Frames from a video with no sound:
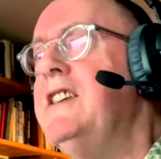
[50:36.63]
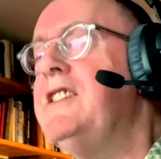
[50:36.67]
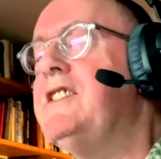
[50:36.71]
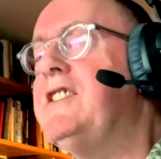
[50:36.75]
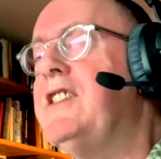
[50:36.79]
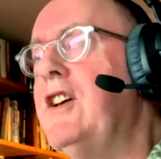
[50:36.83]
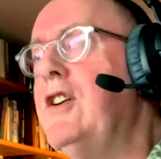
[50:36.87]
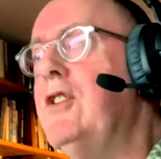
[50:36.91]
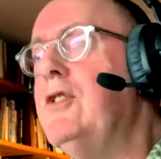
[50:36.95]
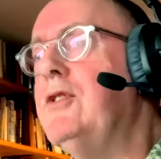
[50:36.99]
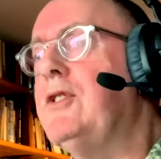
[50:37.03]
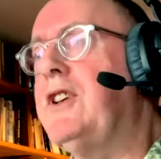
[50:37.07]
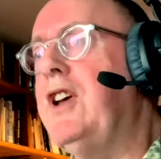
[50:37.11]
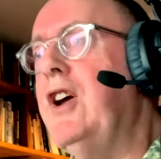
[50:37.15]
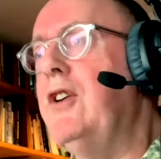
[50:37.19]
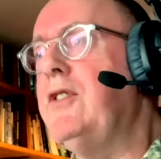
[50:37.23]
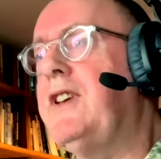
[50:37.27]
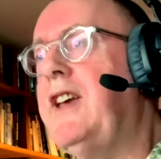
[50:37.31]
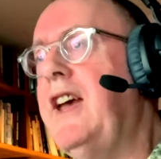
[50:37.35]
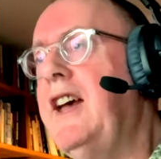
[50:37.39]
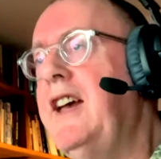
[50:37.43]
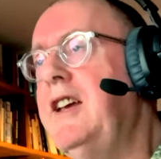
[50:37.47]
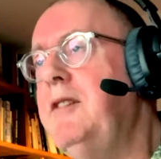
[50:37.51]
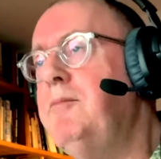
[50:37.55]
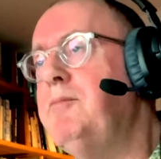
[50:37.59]
so
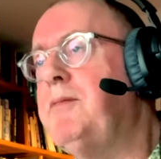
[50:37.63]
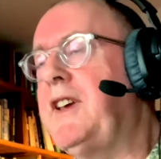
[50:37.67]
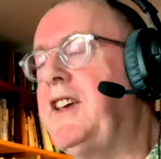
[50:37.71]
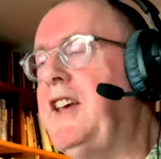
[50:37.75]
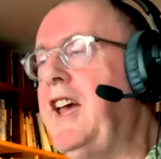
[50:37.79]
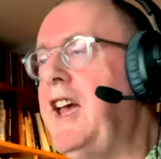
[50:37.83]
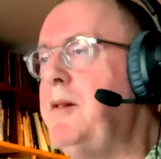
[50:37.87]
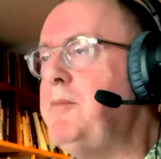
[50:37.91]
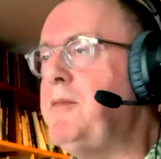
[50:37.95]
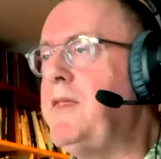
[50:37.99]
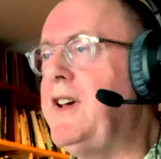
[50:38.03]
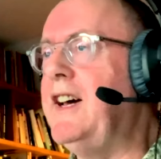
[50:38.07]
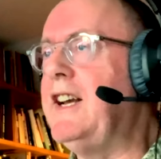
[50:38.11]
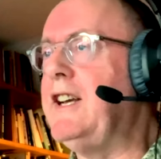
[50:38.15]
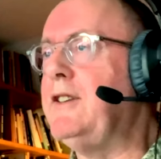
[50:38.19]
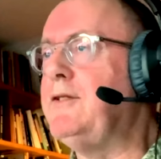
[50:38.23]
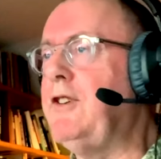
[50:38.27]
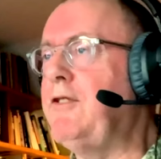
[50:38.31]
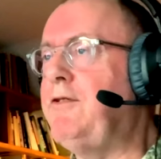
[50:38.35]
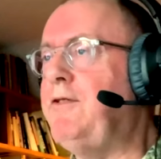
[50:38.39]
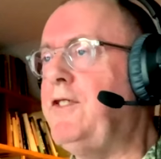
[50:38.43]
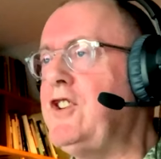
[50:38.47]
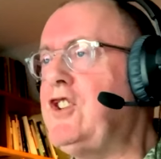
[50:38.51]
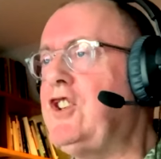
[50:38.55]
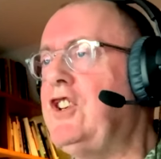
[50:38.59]
cocaine became kind of
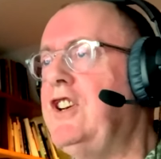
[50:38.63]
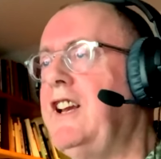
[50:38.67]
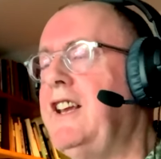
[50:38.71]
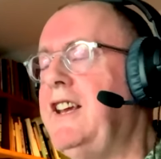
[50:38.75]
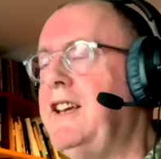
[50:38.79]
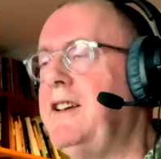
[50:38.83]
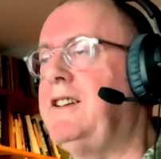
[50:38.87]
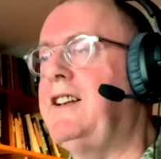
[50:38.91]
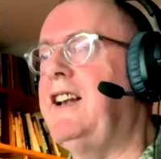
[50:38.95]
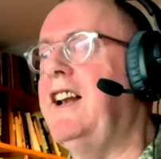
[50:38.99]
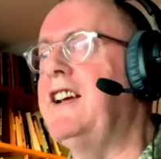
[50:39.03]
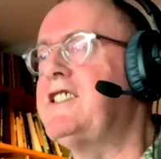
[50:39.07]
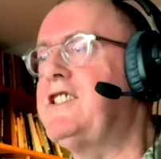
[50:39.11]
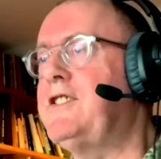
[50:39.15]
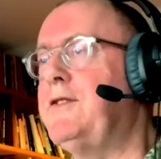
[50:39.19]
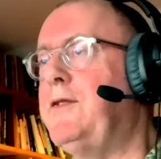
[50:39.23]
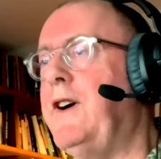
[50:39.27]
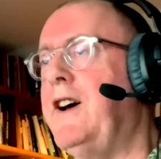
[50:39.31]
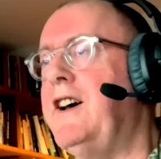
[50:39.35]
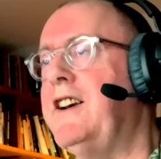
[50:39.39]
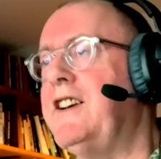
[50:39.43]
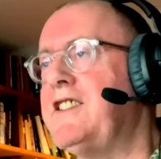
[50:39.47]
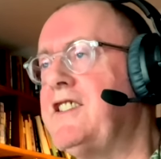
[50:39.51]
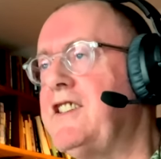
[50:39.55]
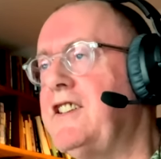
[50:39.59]
officially
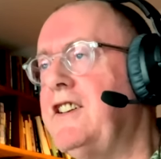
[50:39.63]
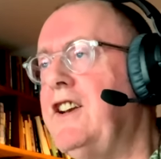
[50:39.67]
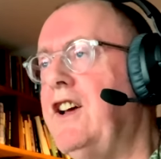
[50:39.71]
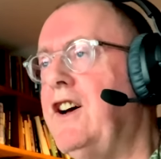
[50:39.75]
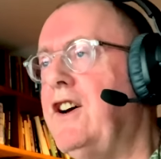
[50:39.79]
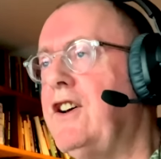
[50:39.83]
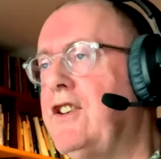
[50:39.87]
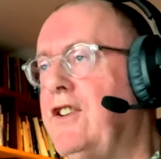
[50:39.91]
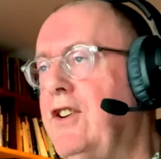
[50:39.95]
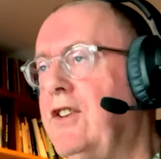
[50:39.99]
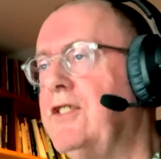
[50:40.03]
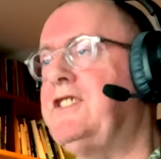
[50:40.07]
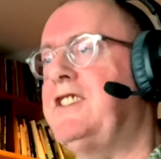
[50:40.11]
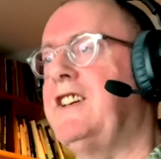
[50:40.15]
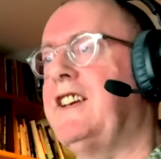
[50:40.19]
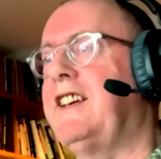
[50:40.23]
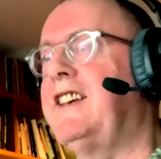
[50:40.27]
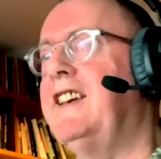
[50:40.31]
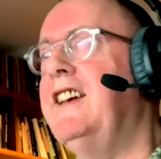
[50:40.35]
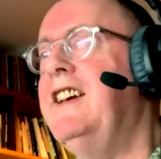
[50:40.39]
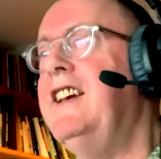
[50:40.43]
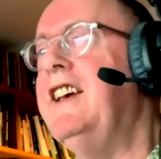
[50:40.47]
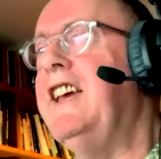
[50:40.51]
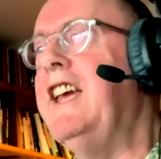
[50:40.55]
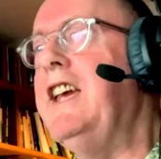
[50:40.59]
classified as a
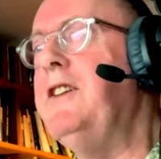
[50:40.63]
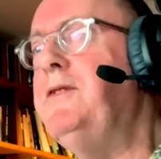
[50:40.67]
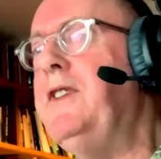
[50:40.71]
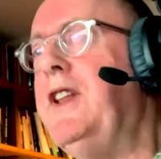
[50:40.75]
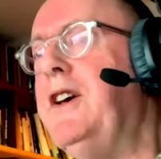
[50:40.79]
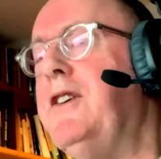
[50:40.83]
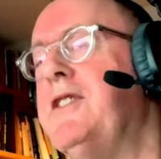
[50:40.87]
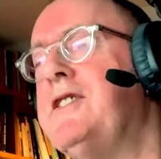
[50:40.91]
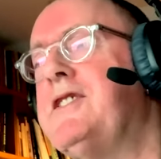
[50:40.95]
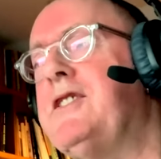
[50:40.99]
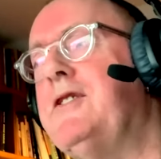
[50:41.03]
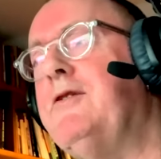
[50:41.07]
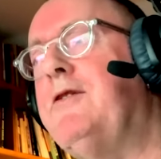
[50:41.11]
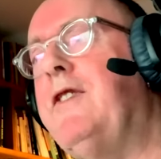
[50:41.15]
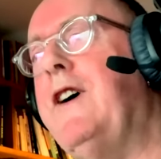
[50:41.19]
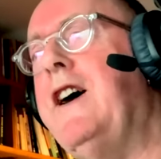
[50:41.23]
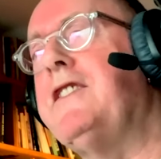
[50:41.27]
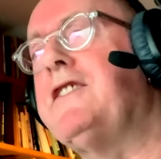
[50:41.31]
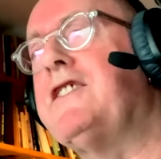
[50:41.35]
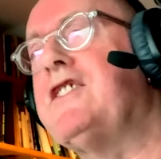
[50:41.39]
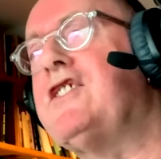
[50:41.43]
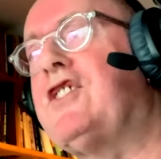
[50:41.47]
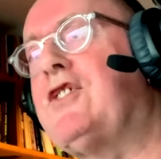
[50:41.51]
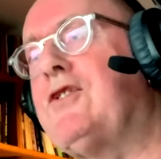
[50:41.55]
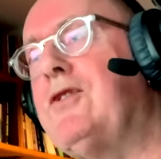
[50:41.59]
narcotic, even though it was in
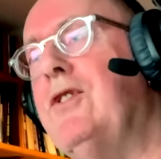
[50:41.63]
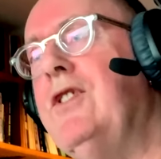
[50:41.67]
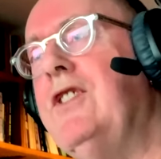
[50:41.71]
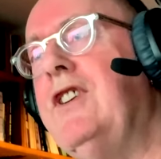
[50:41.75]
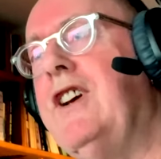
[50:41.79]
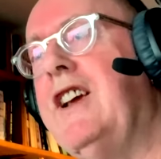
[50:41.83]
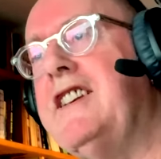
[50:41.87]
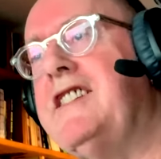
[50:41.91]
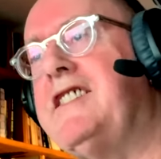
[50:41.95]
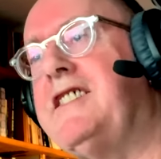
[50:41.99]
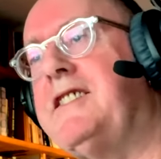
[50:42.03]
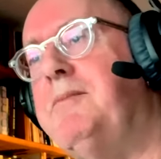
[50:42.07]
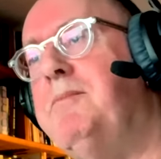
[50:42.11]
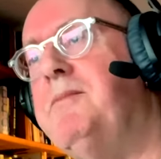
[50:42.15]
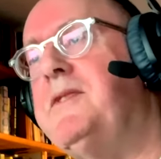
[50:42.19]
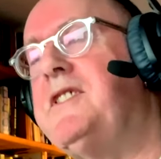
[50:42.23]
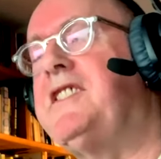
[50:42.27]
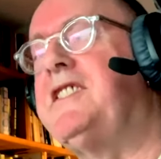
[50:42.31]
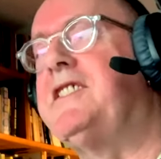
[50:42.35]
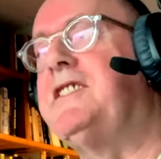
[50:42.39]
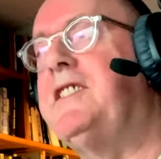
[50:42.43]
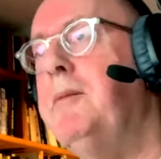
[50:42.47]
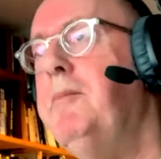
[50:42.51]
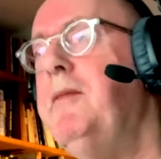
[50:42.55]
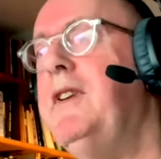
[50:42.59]
fact the strongest
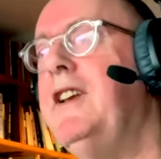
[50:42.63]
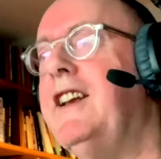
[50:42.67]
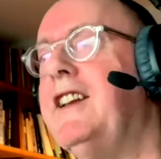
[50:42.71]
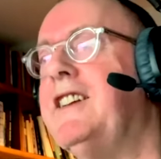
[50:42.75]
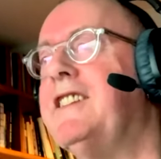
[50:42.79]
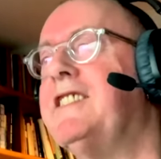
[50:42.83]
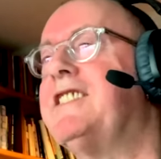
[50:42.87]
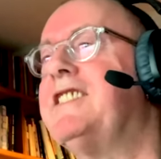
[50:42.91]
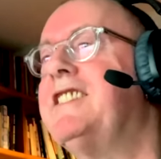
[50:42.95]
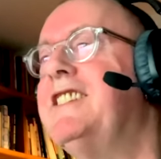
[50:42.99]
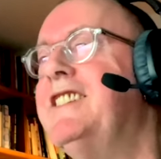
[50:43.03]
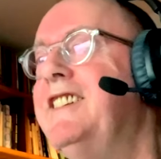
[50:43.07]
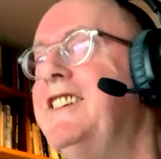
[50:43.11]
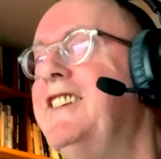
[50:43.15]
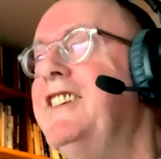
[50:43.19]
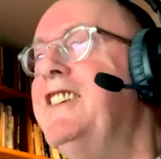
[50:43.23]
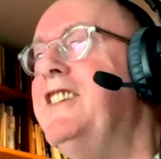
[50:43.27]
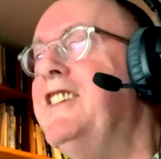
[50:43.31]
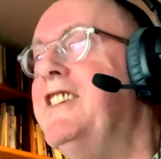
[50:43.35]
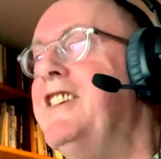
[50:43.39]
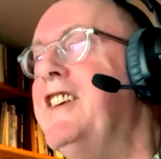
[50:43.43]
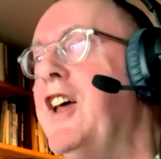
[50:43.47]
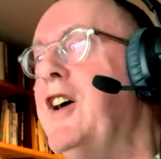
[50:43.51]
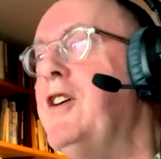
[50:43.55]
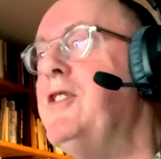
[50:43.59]
stimulant
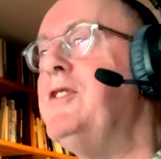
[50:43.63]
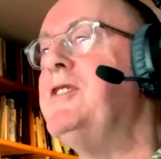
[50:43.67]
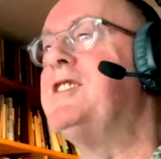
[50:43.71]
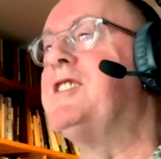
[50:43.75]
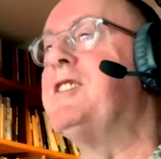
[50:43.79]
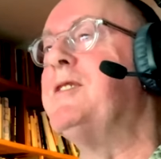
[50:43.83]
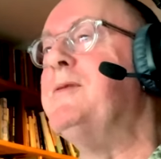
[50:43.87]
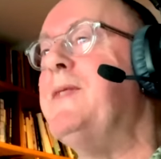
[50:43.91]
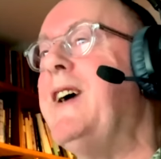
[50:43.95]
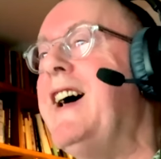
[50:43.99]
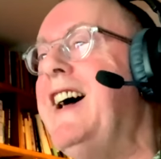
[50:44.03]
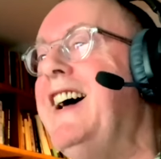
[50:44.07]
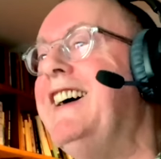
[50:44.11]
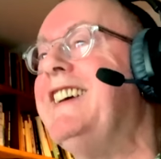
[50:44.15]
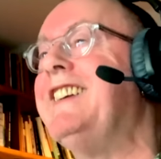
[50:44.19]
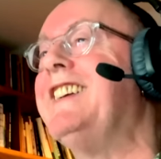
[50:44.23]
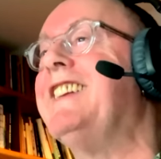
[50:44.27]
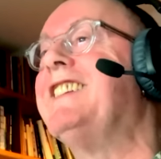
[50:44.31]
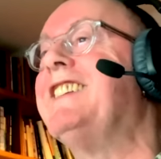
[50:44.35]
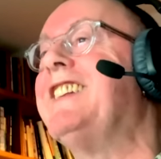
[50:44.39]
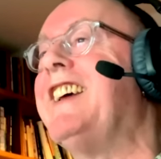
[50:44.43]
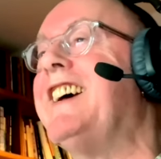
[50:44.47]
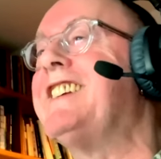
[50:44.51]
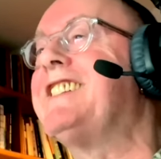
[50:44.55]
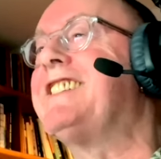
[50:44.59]
known to man
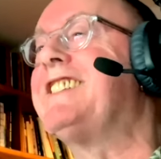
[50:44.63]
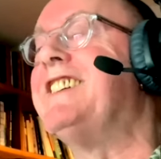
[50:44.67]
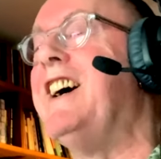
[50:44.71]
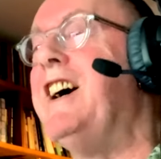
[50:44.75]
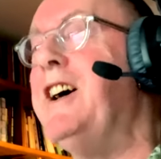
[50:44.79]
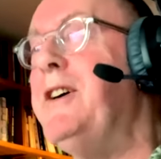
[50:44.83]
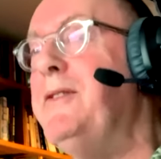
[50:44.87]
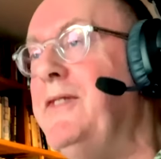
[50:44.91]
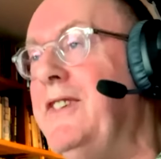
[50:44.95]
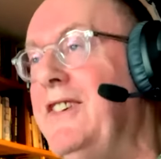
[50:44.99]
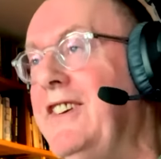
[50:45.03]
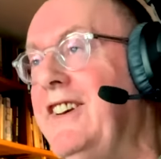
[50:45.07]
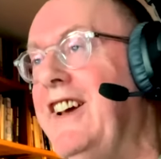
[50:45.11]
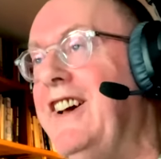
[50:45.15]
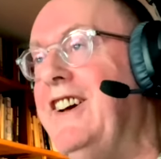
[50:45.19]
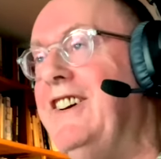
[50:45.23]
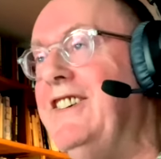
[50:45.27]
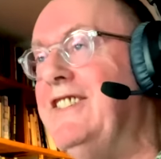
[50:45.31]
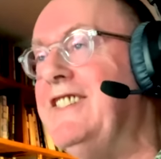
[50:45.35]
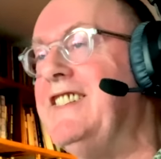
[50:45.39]
at that time, you know.